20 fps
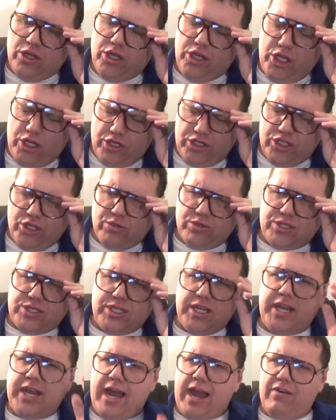You do
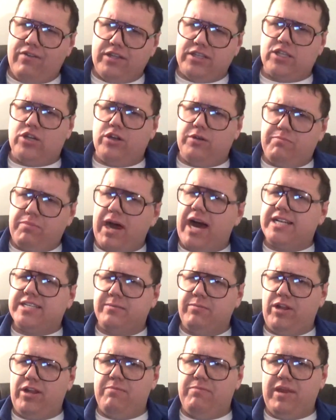see how this could
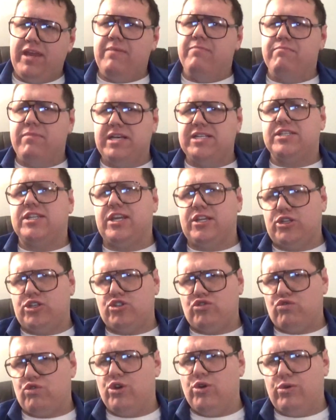possibly be
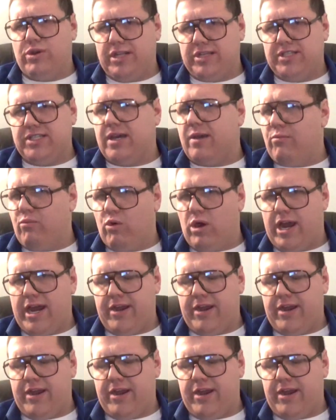misconstrued in some way,